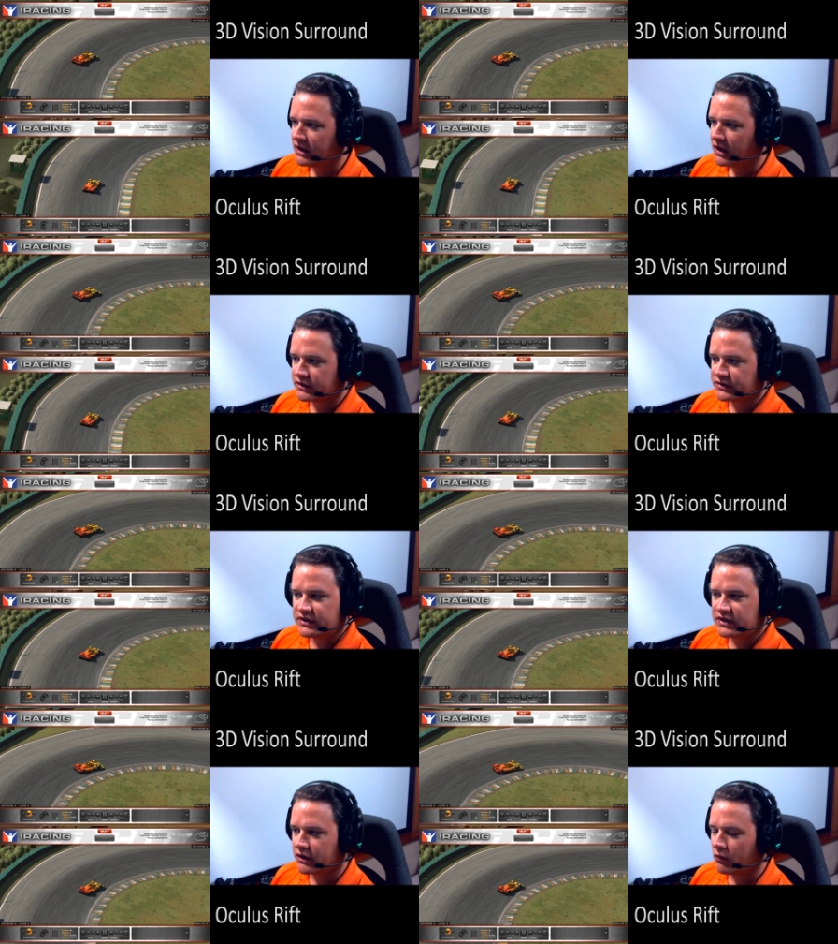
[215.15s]
Also
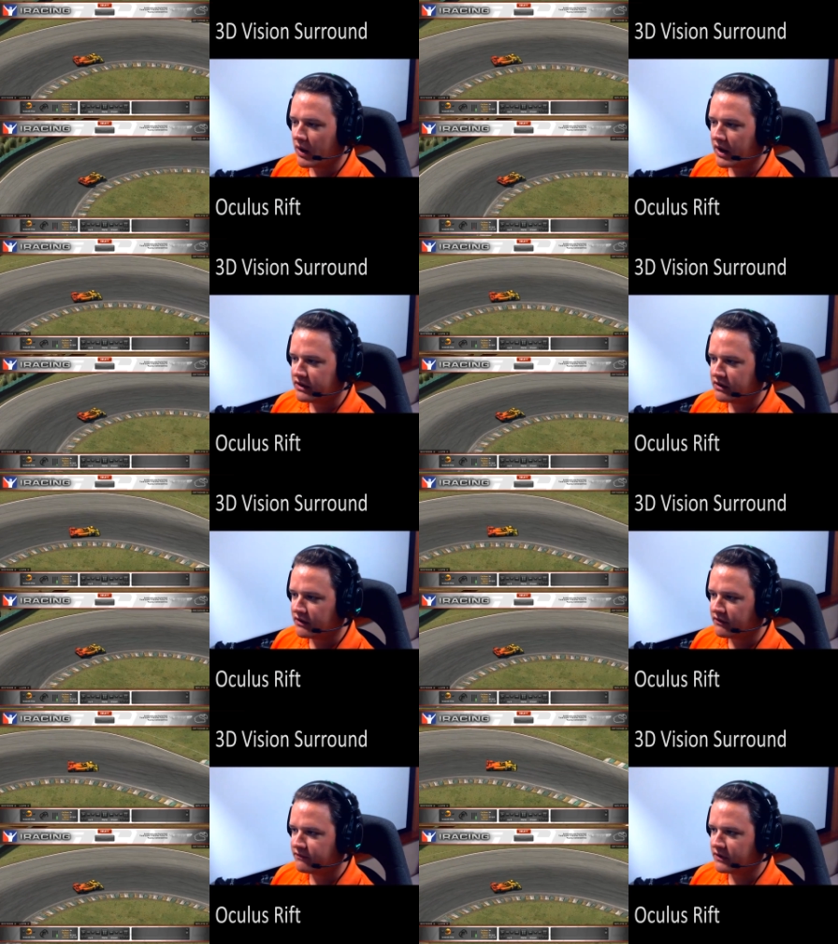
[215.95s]
didn't go wide
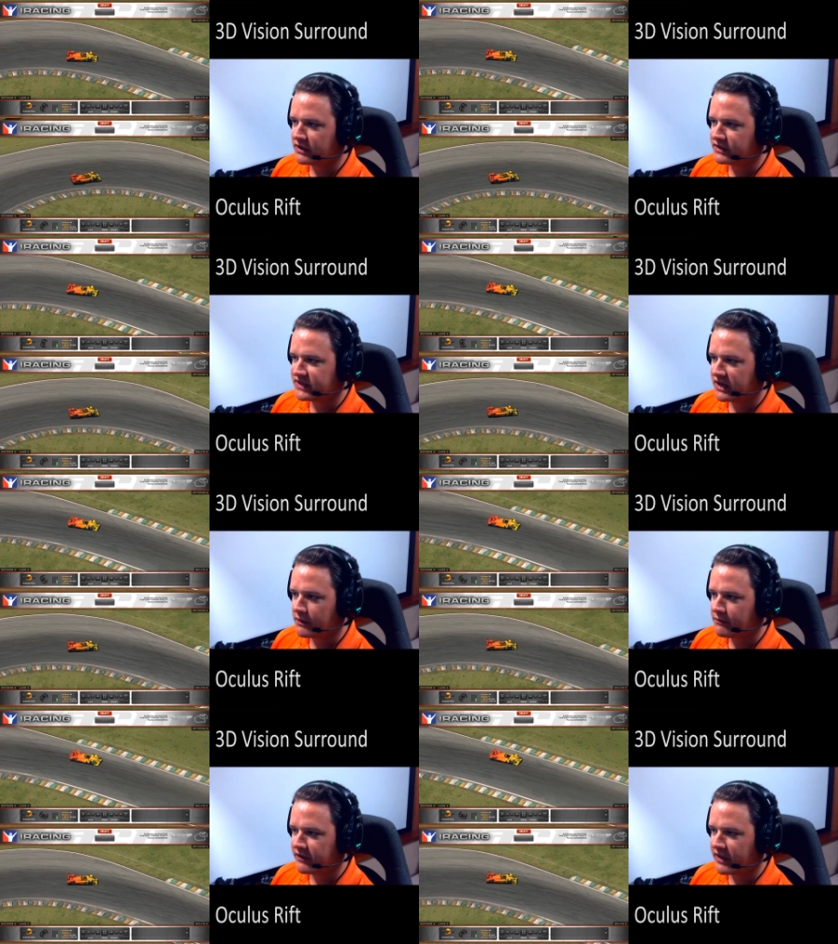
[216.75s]
enough setting
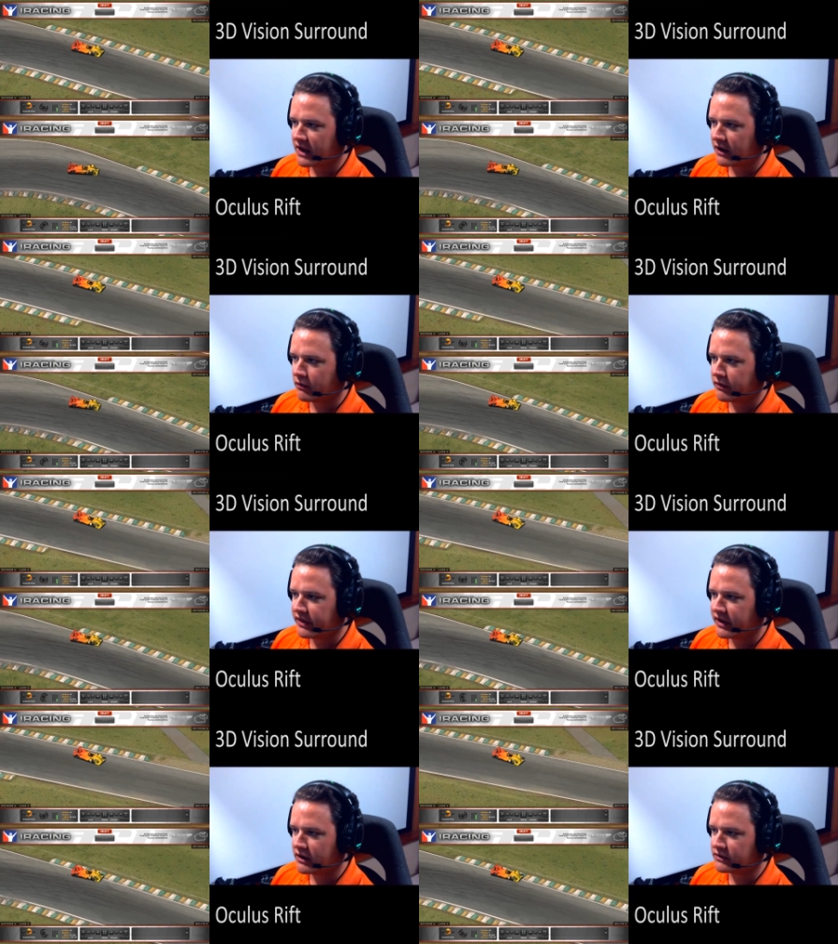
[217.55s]
up for that corner
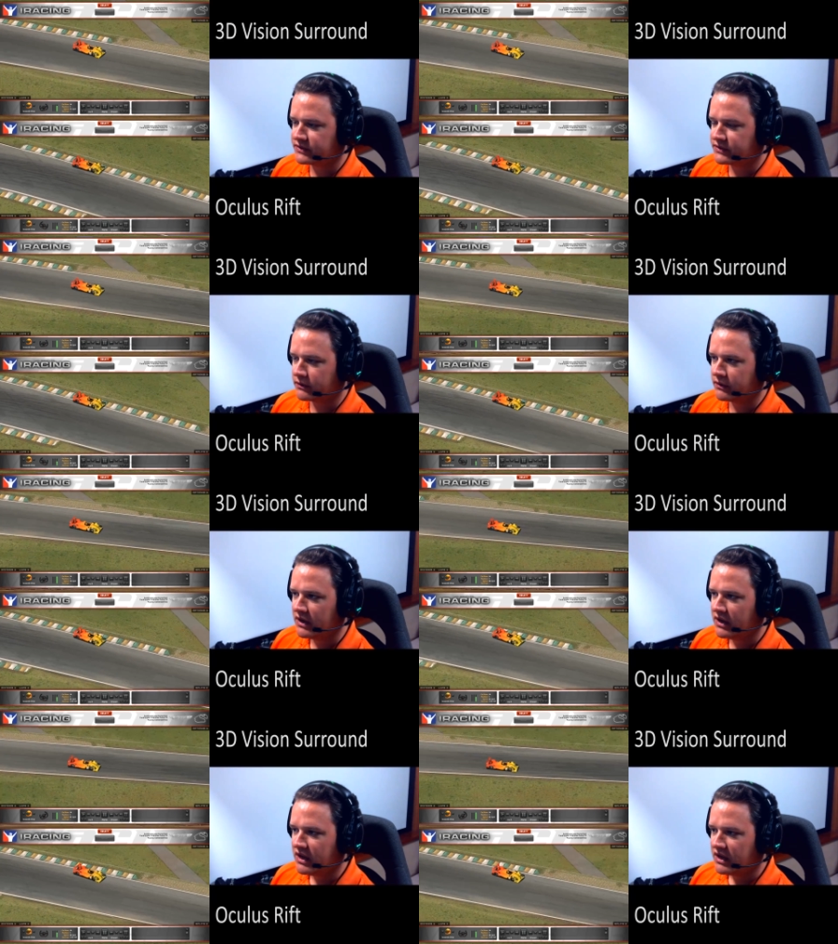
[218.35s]
there, so
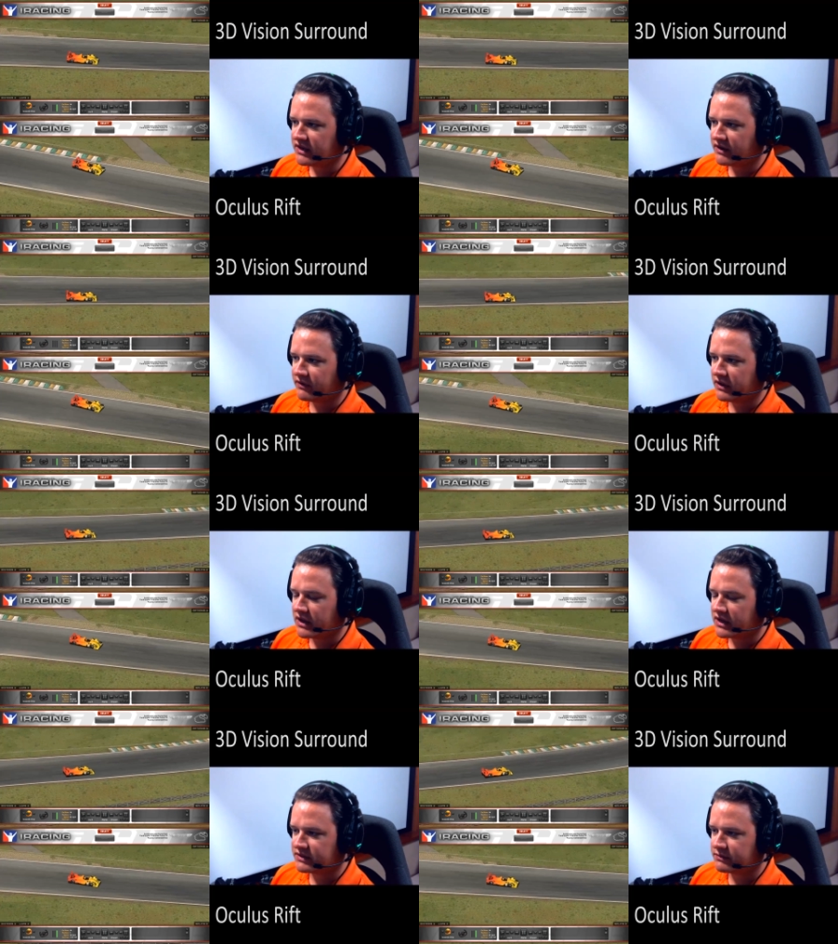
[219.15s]
definitely
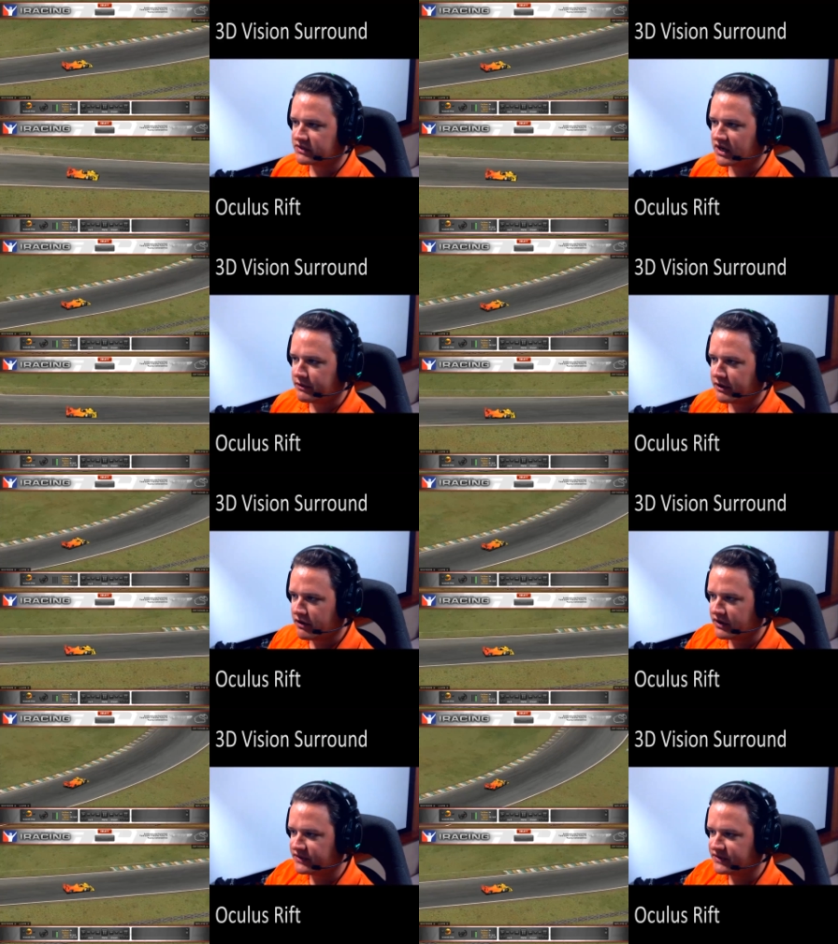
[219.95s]
lost some time there. You
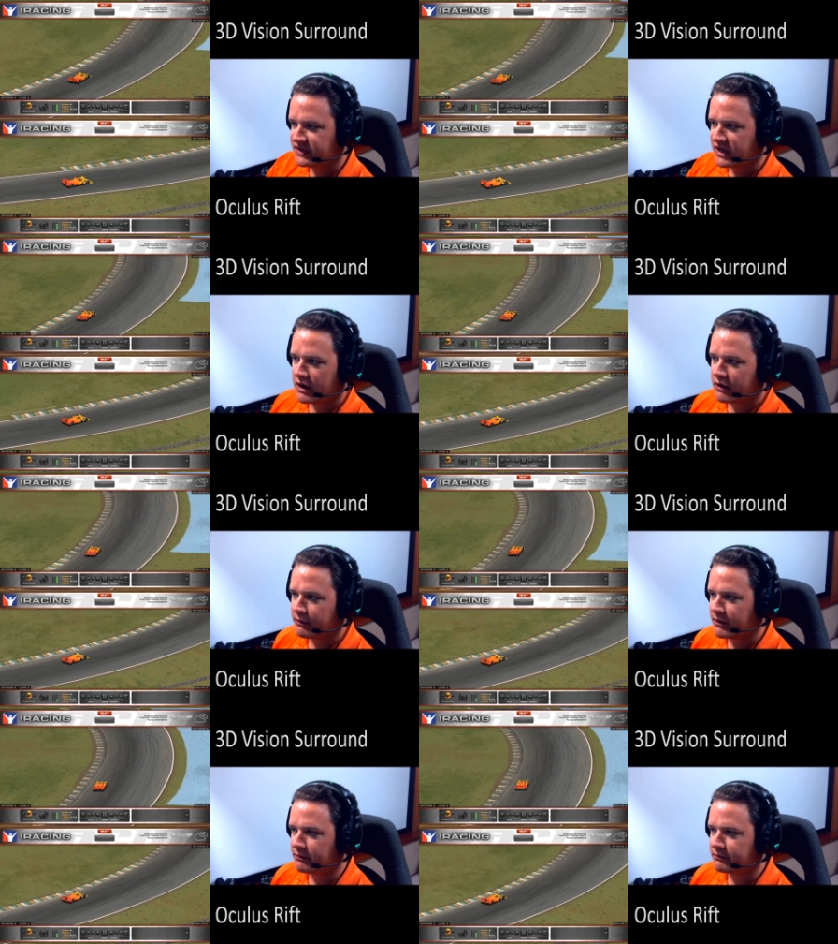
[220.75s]
can see
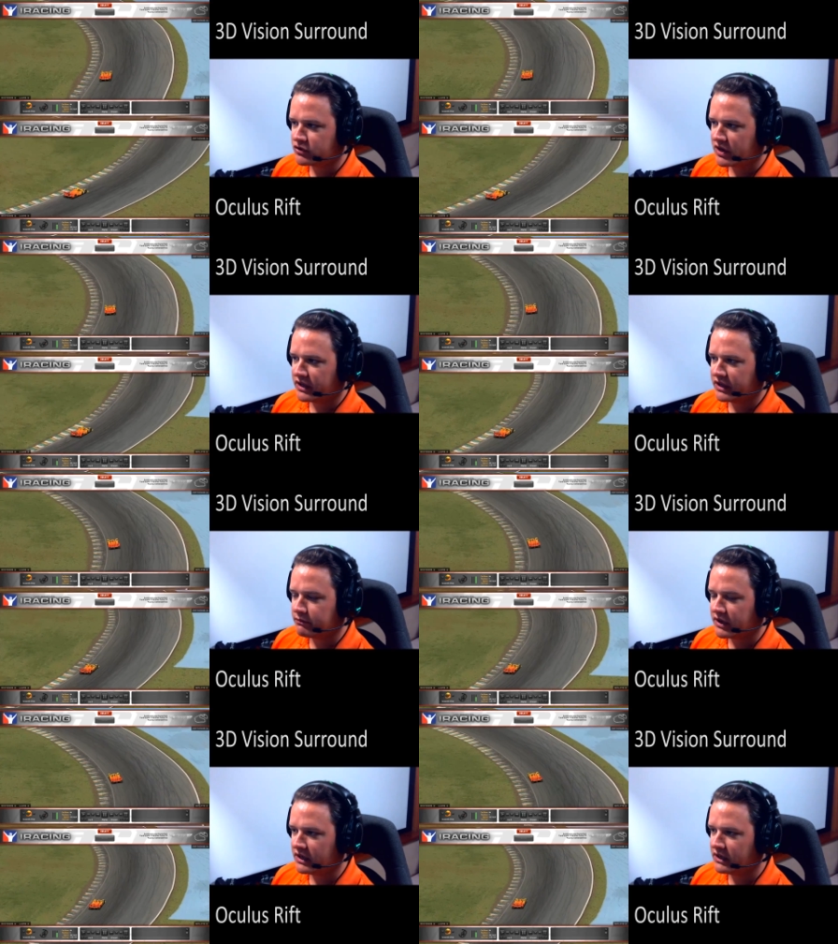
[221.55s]
now I'm trailing
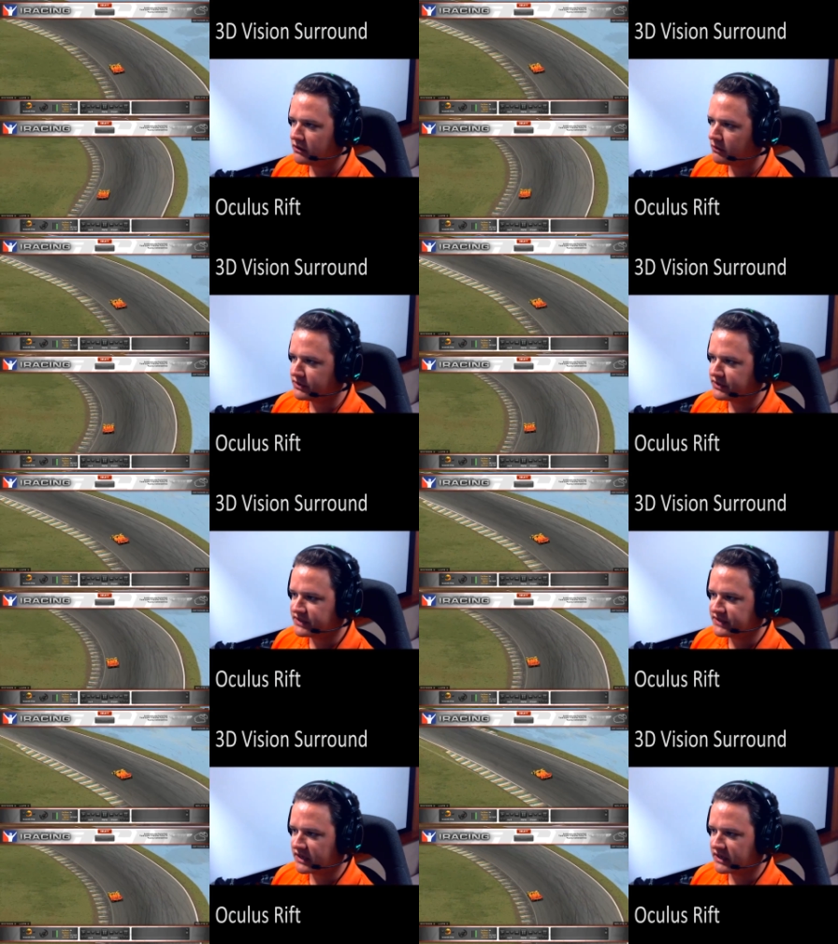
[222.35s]
by almost a
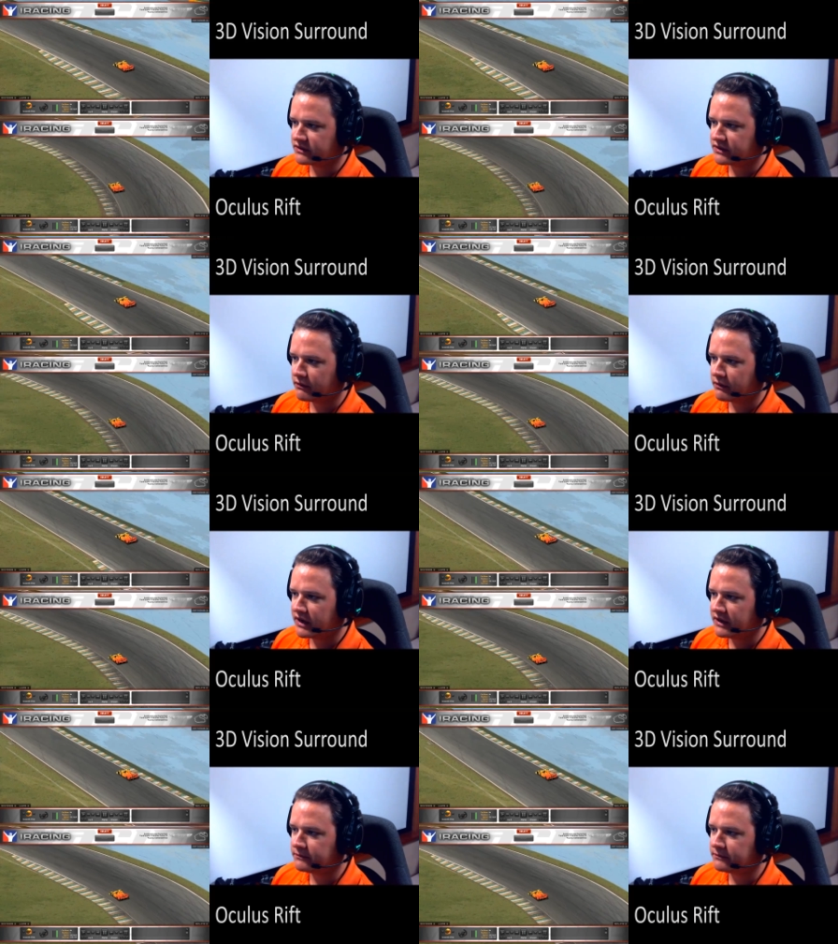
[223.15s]
second already.